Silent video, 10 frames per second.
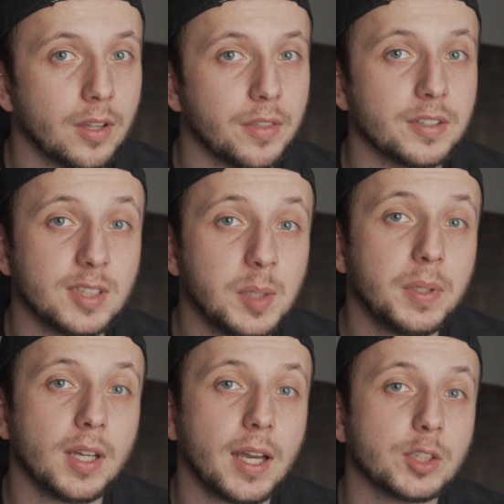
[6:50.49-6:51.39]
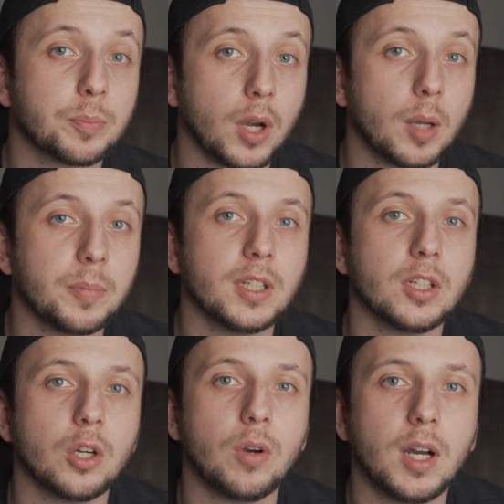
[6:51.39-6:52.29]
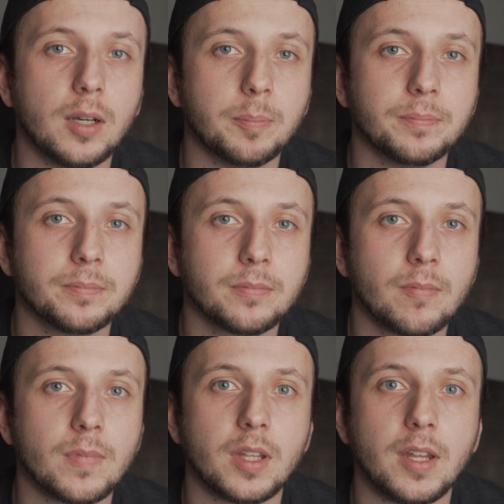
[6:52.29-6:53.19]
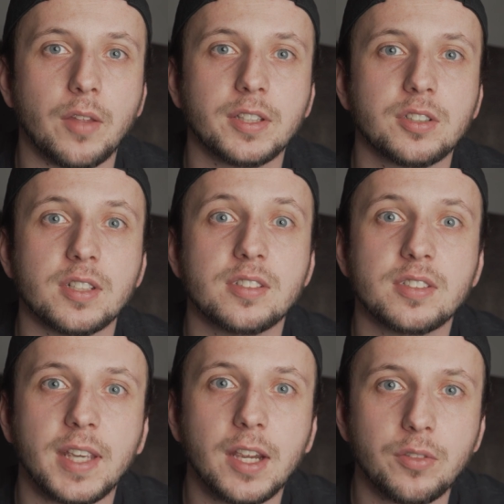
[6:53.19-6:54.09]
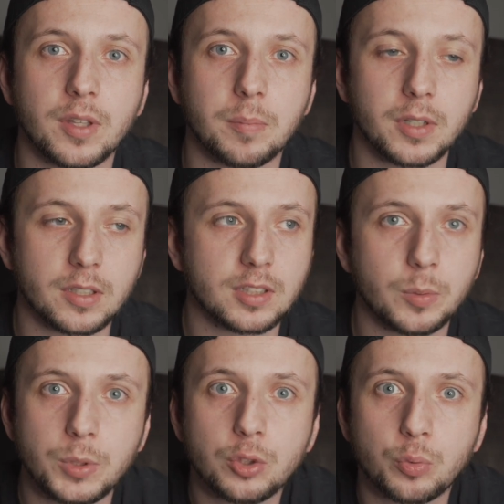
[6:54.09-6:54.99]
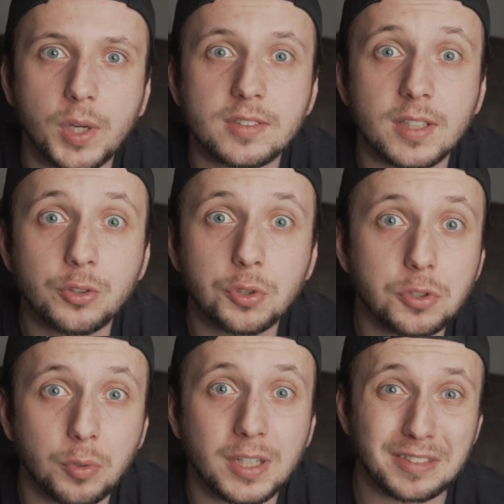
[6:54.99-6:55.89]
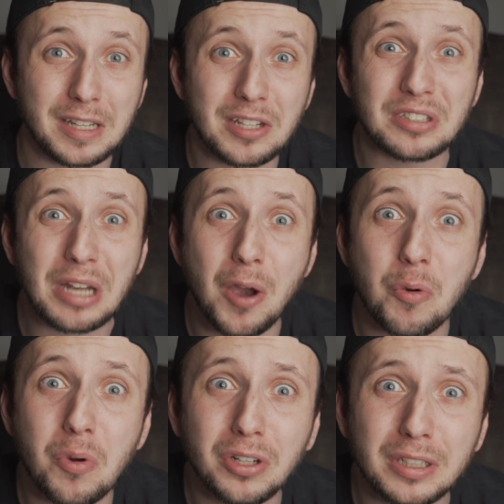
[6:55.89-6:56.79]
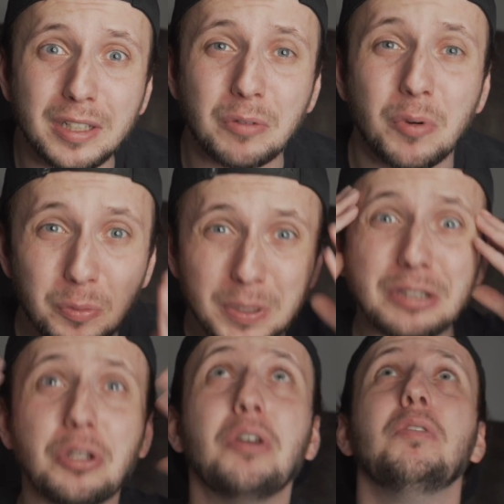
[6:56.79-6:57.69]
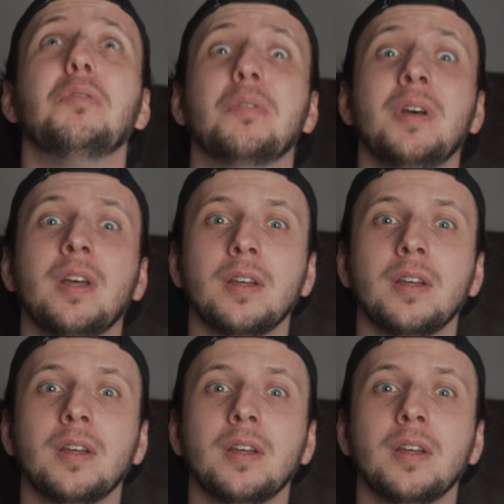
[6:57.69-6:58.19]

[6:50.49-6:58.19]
the CPI is probably going to go up. Now that's going to scare them. They're going to say, we just raised interest rates and it's not working. What do we do?